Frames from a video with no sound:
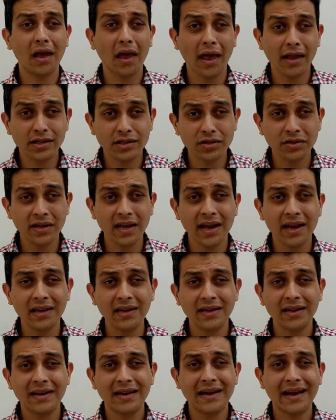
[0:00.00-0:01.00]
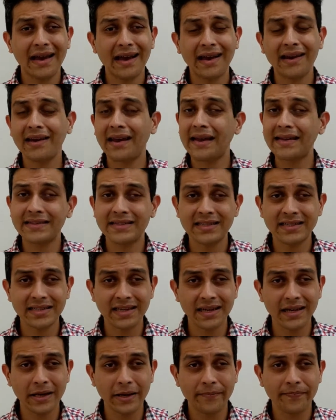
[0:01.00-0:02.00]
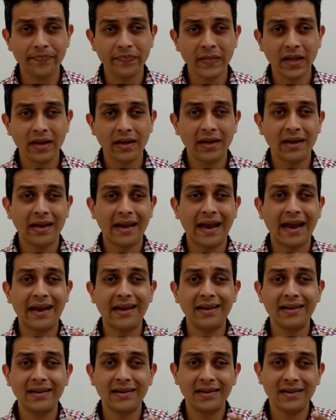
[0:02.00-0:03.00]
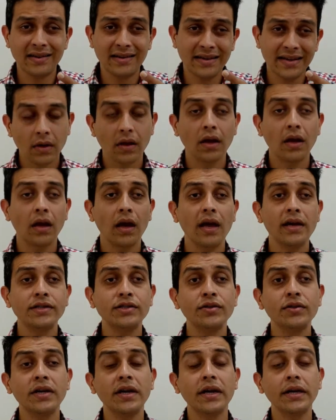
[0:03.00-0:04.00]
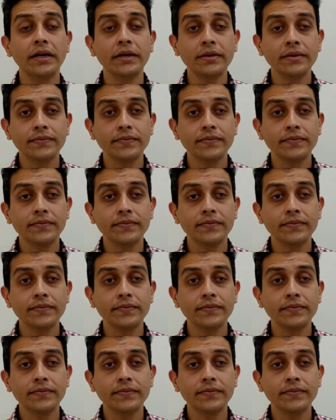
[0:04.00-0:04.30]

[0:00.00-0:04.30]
educate, and entertain. And educate.